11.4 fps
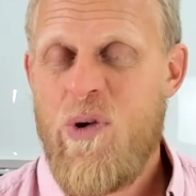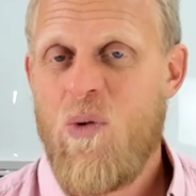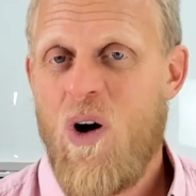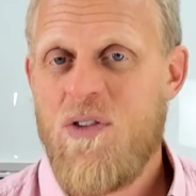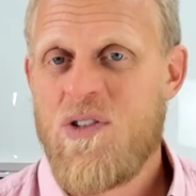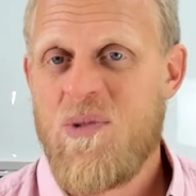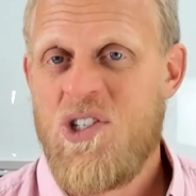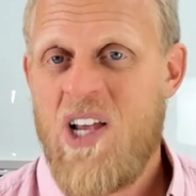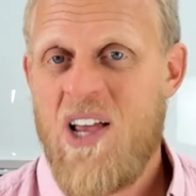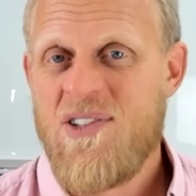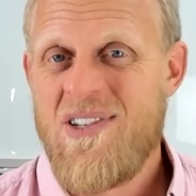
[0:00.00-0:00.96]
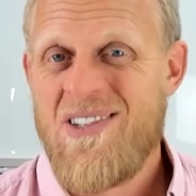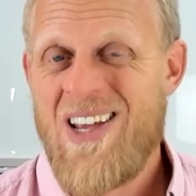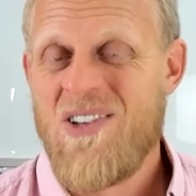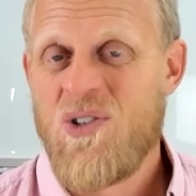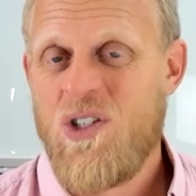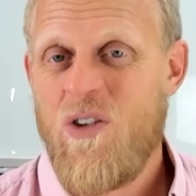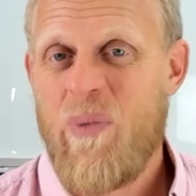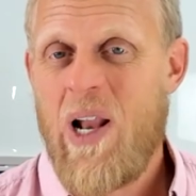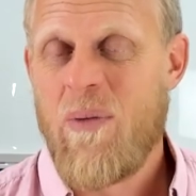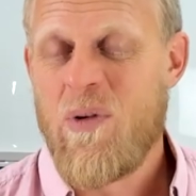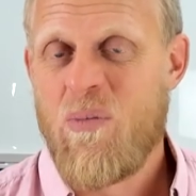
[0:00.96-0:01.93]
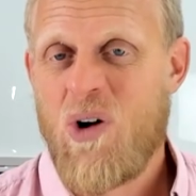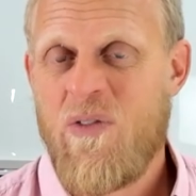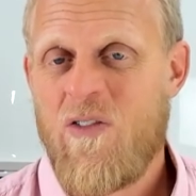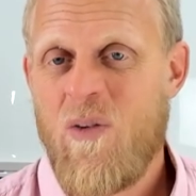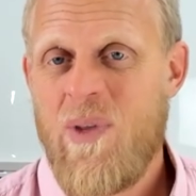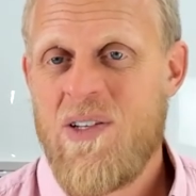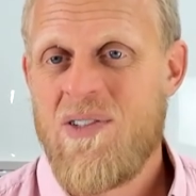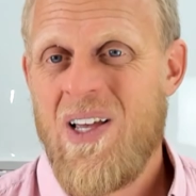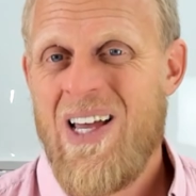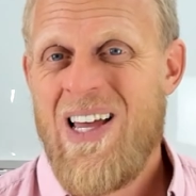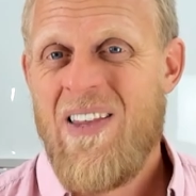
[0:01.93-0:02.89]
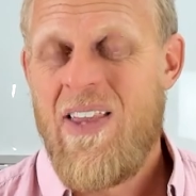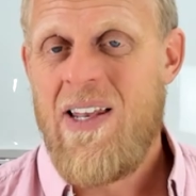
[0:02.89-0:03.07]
you own some shares in Tesla and you've been able to profit from this. They're